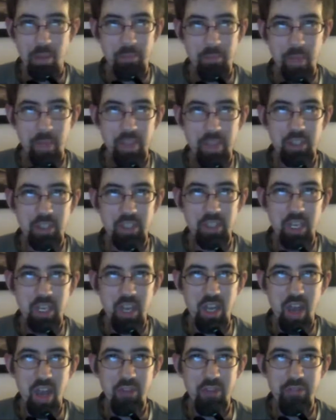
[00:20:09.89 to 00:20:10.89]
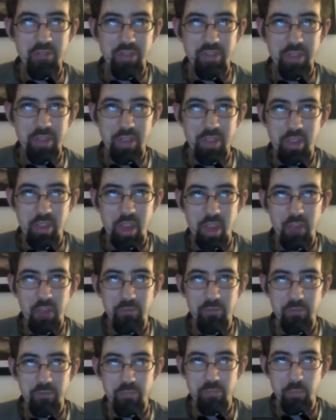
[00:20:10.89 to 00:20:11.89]
There's enough
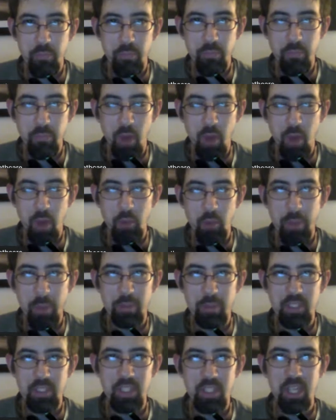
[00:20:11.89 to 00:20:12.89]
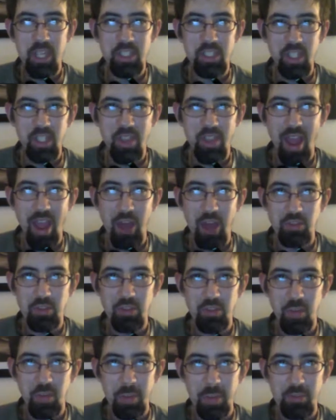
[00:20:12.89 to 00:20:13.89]
representation in the House
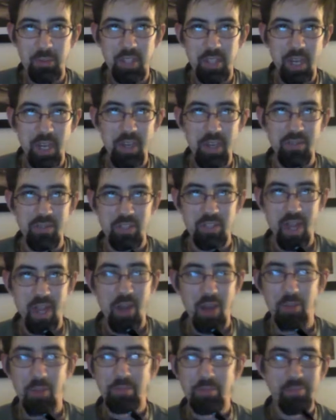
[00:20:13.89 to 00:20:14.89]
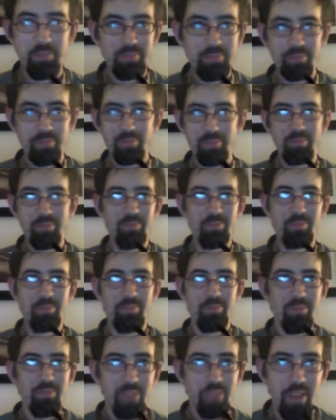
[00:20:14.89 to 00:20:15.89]
of Representatives now.
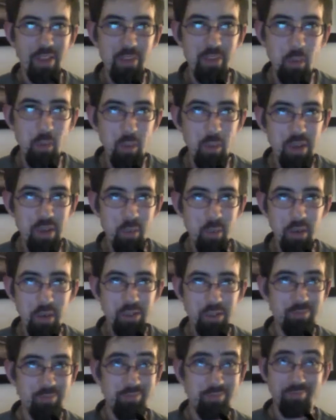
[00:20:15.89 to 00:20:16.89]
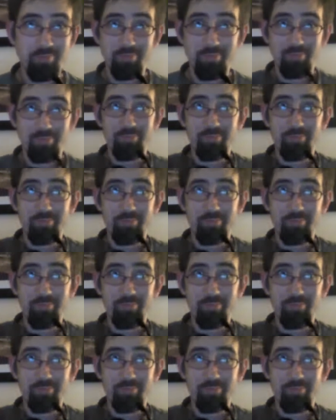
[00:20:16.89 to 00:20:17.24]
If he won, he won.